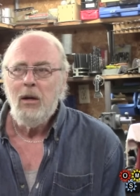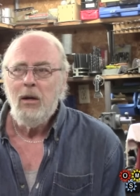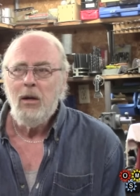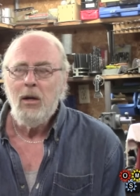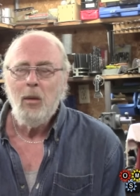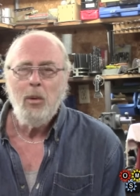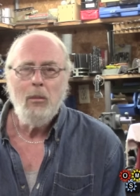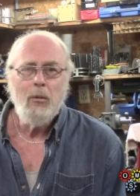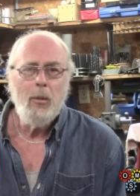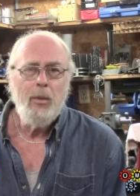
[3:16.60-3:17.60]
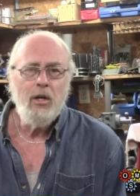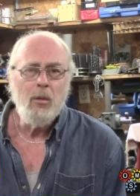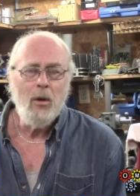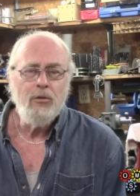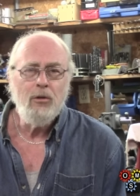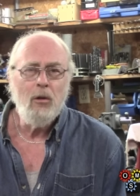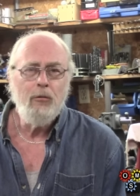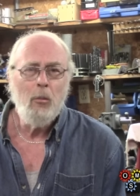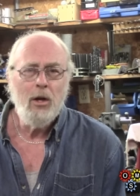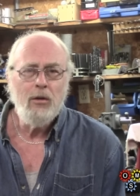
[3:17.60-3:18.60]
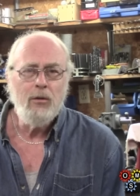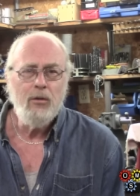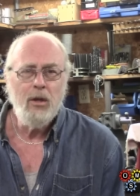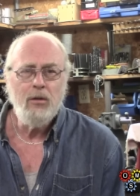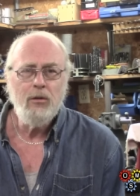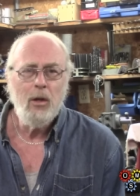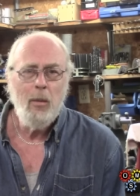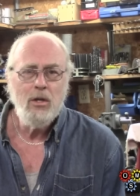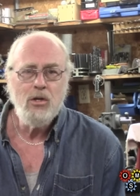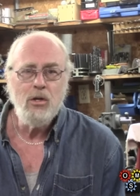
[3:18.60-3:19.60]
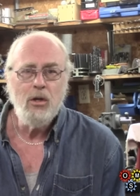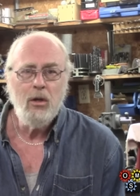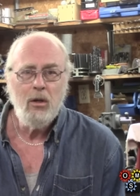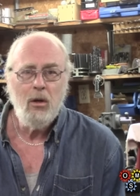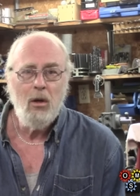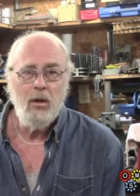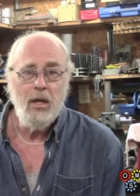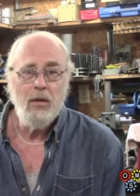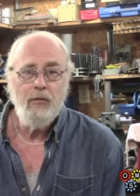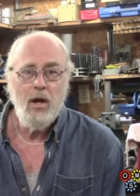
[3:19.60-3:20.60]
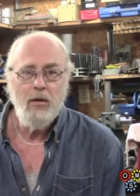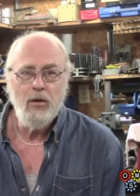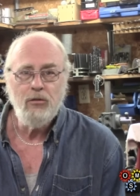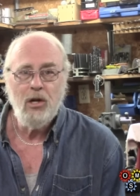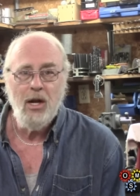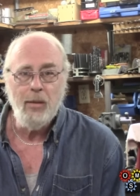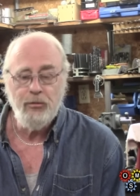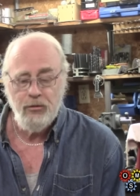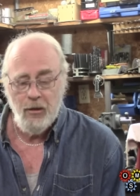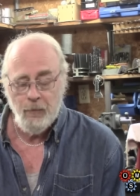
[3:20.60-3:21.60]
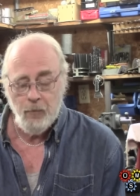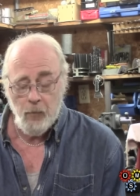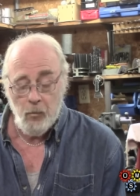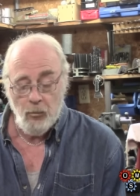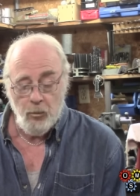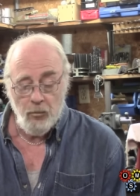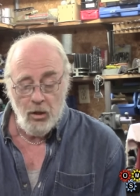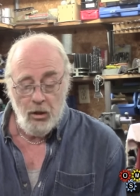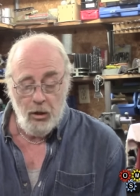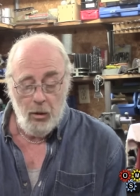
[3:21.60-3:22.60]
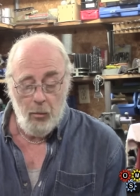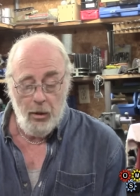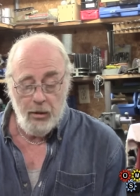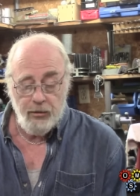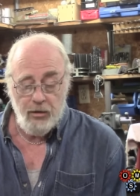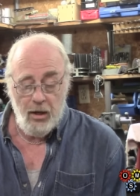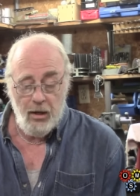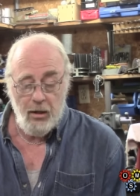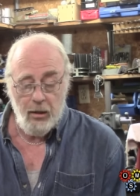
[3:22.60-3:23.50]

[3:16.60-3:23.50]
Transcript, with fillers: and I'm probably repeating myself on one or two things that are mentioned in the various clips. But uh,